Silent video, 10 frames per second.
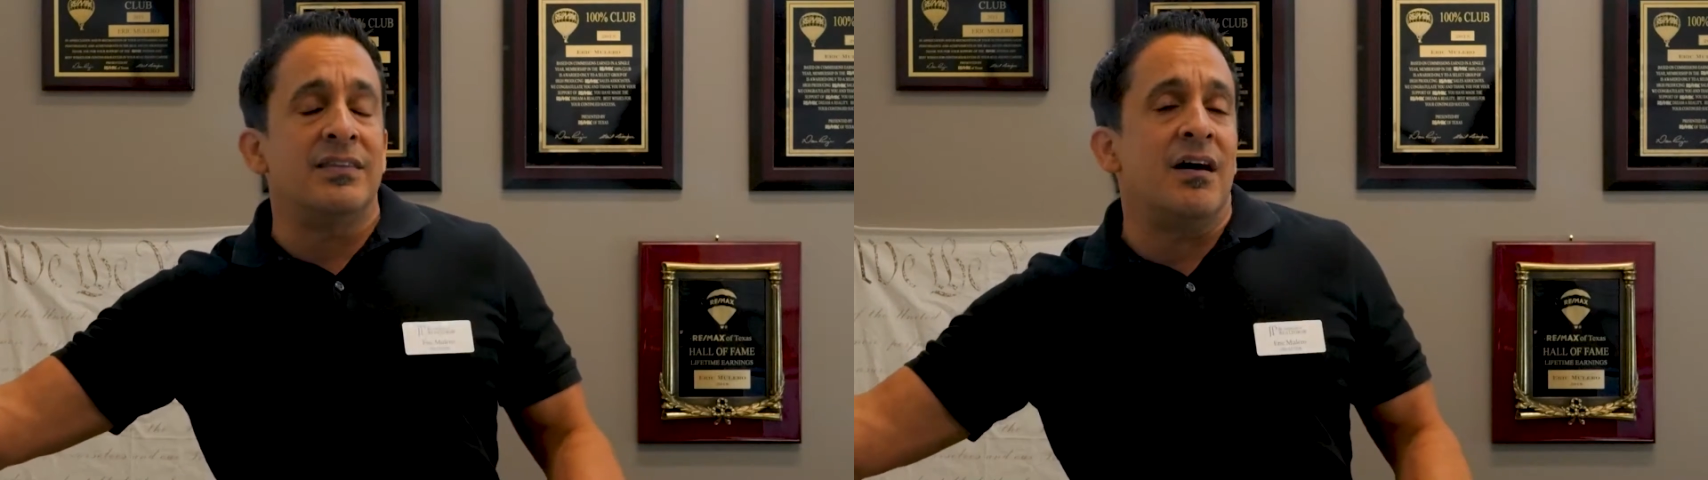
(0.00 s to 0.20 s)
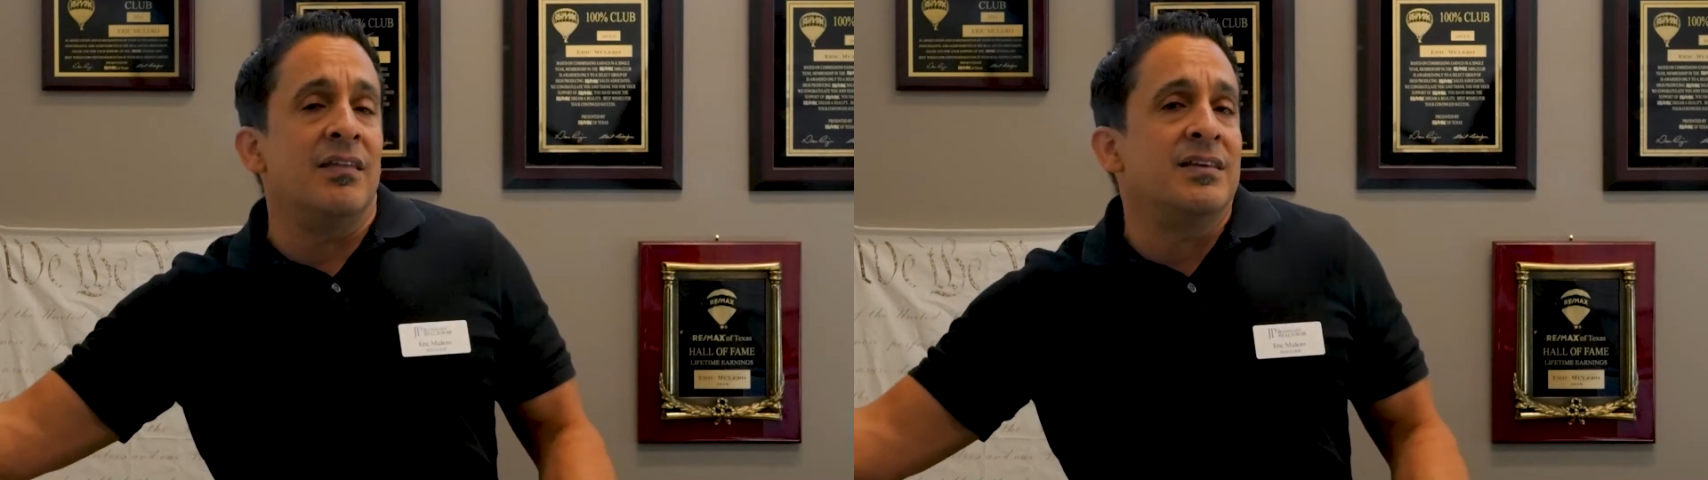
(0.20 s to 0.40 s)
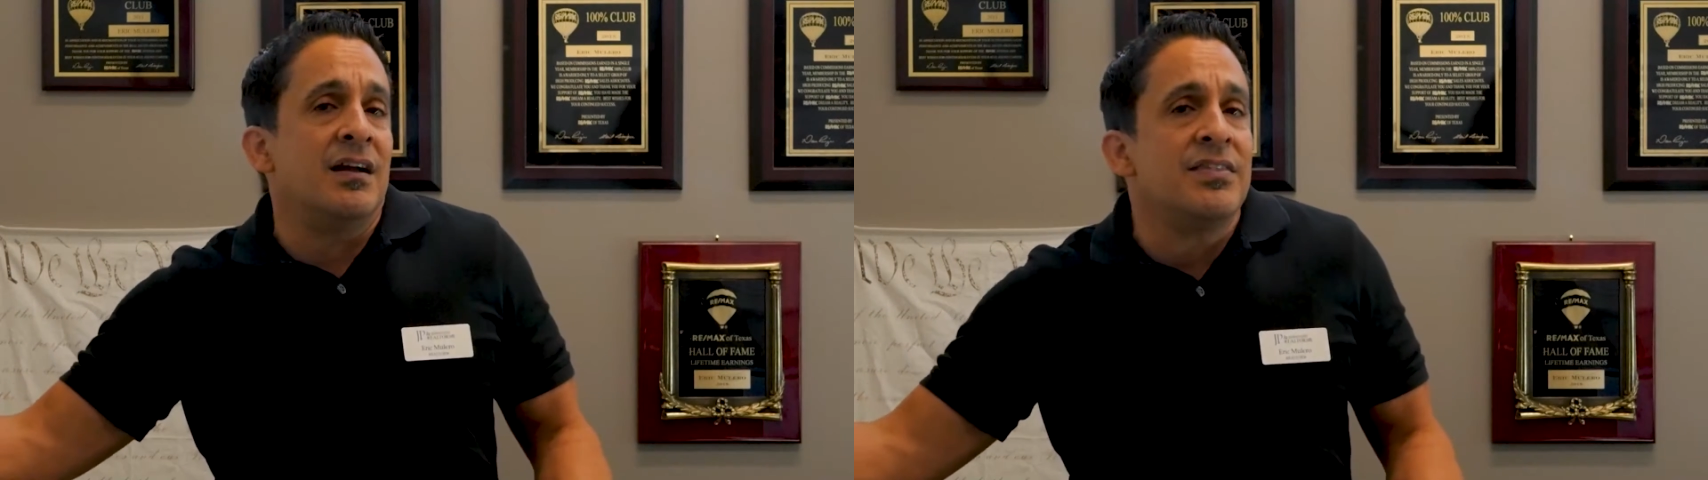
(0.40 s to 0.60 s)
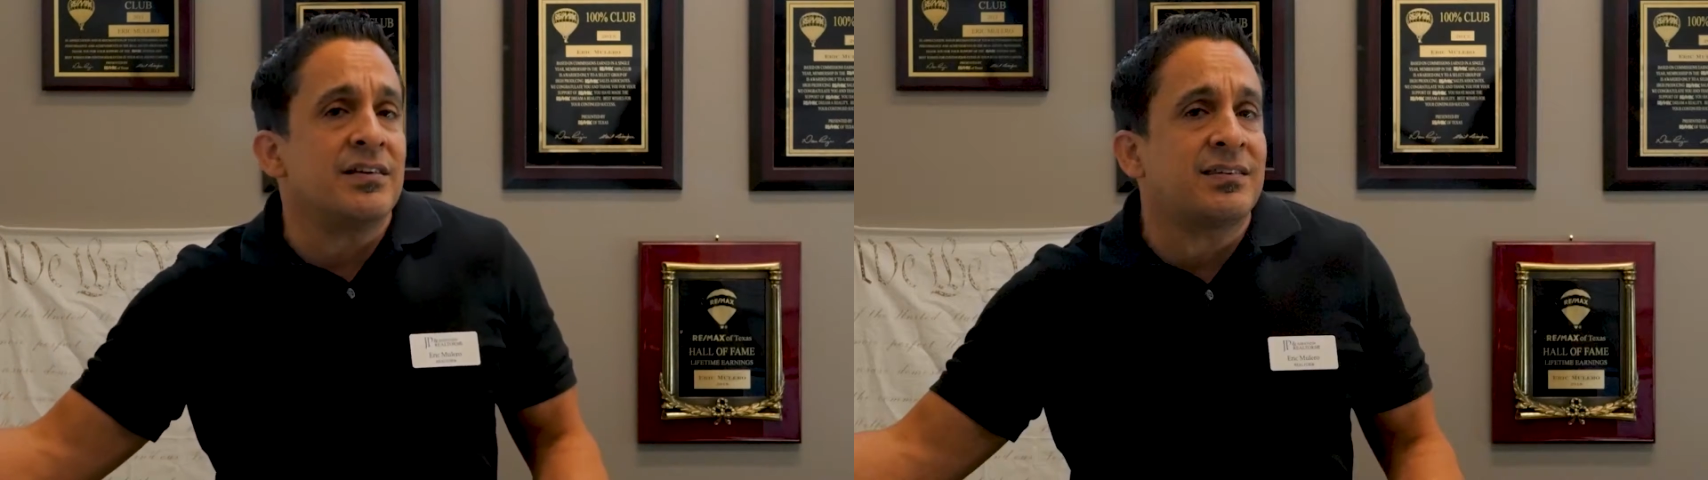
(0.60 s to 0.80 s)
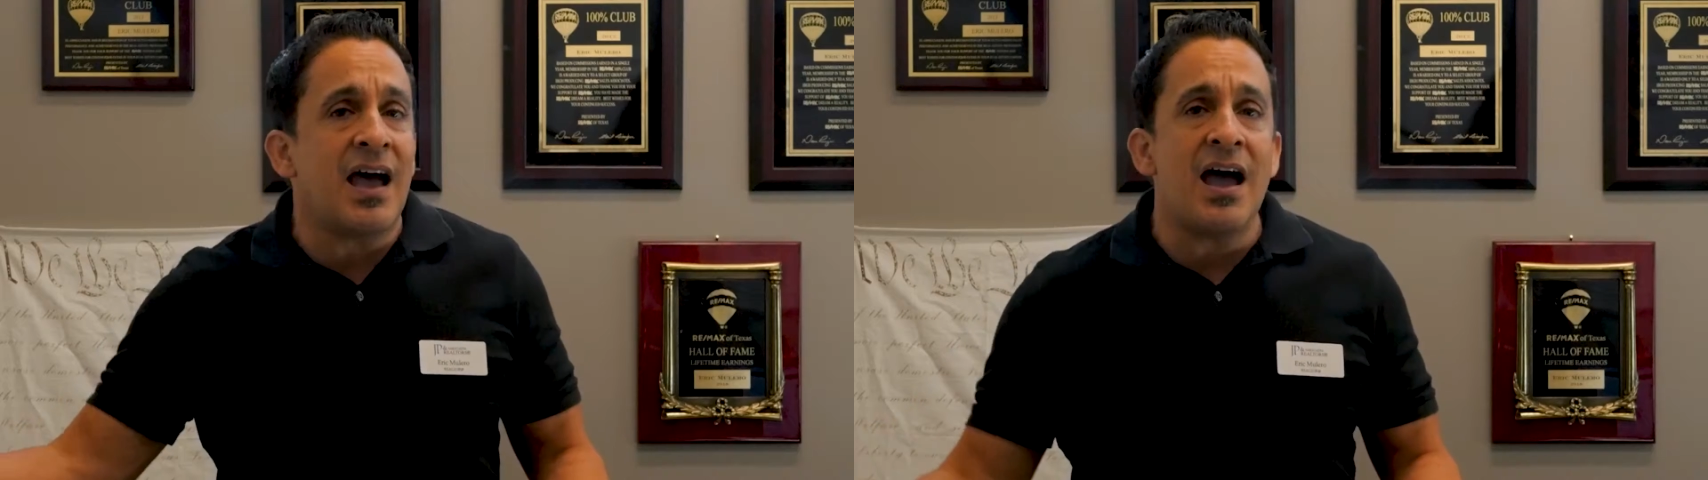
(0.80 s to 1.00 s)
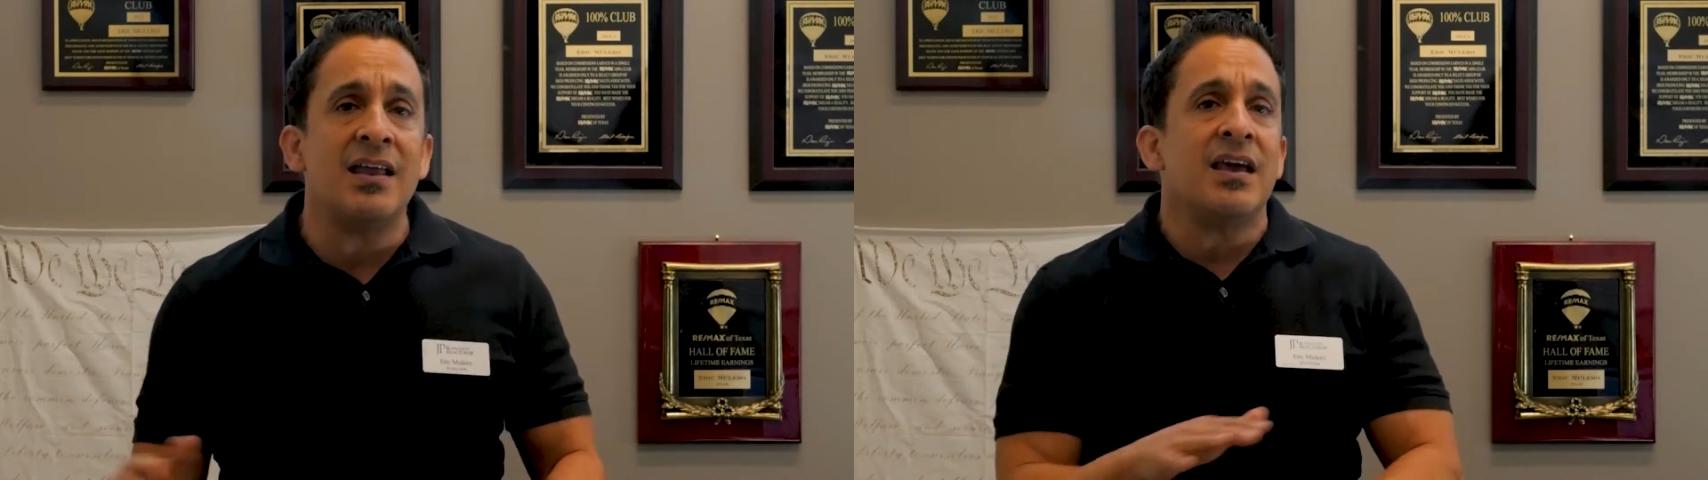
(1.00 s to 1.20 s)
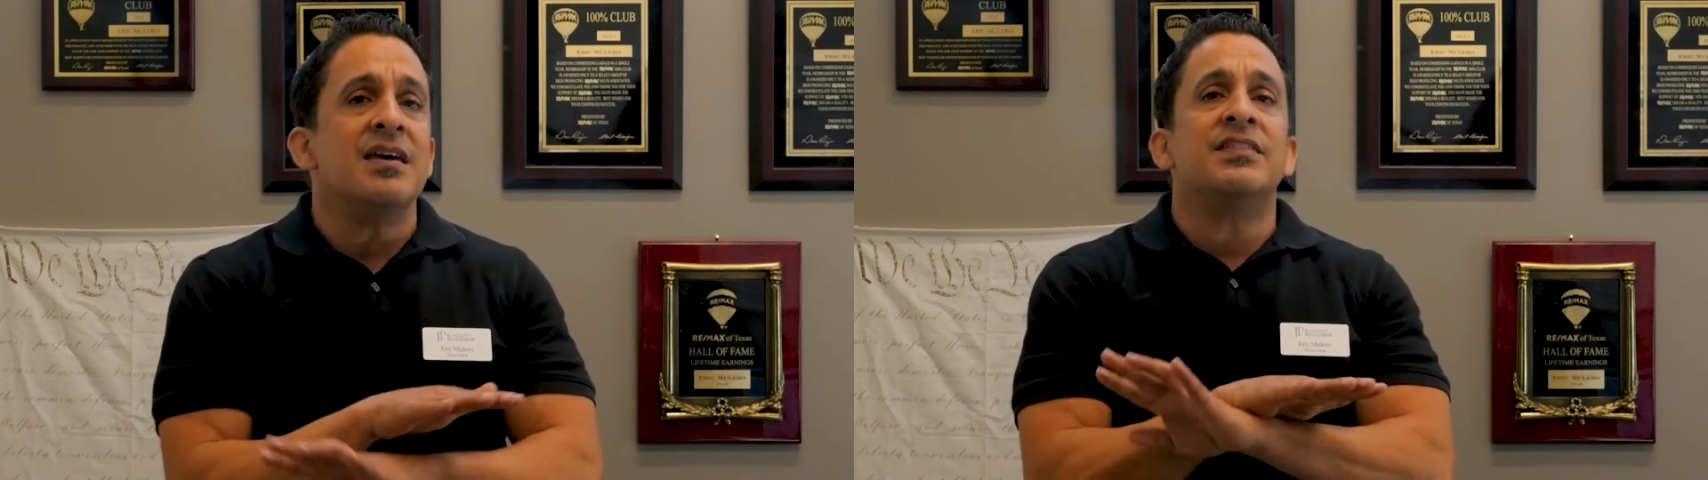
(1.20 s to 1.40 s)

on the other side,